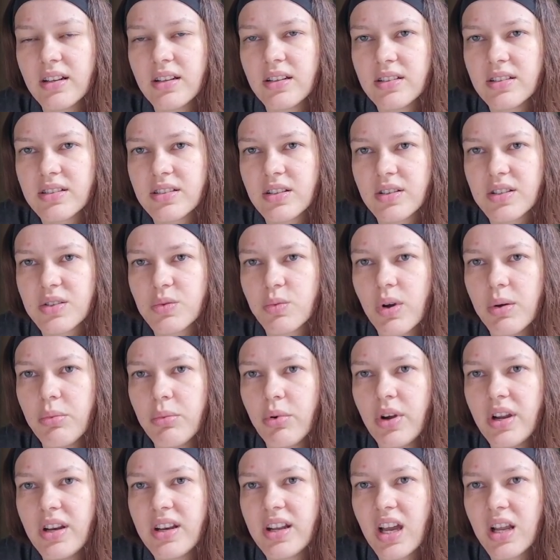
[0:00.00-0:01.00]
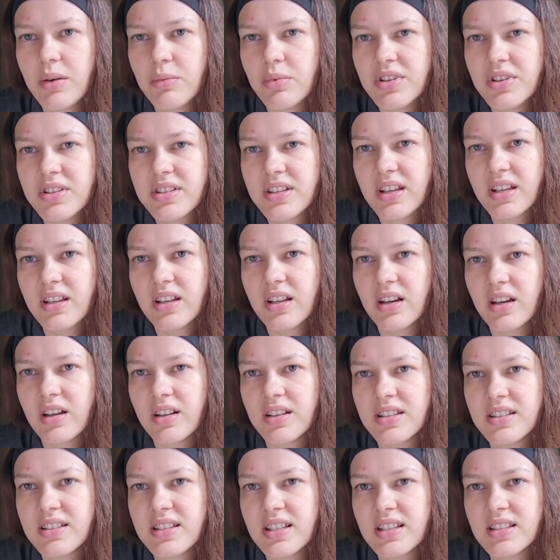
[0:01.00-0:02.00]
so it's 1.9% on
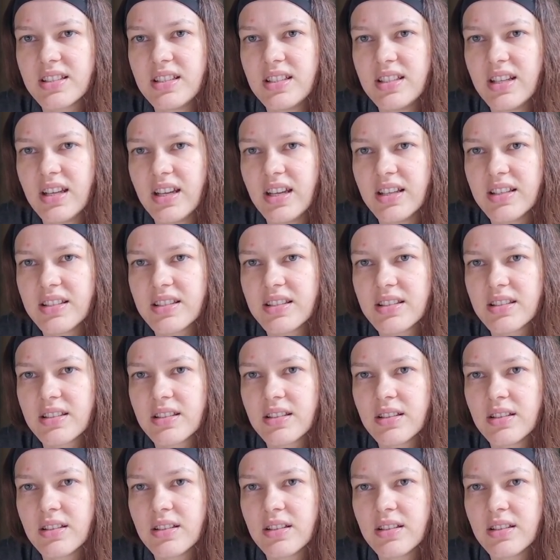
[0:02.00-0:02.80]
60 days,